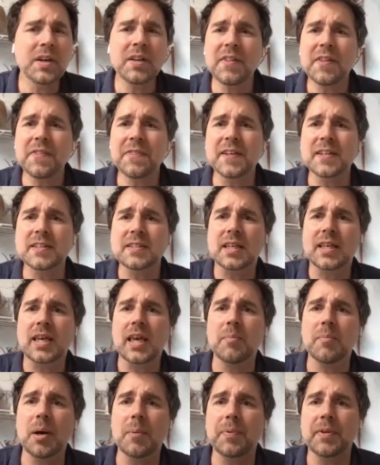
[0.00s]
One of the
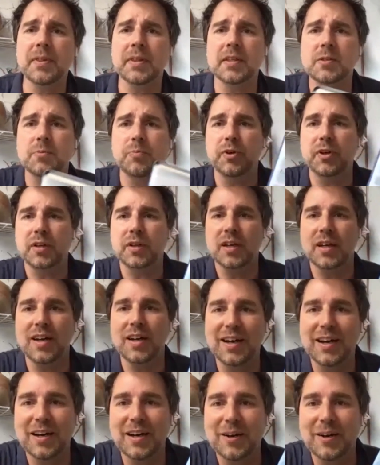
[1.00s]
things that came up in this book,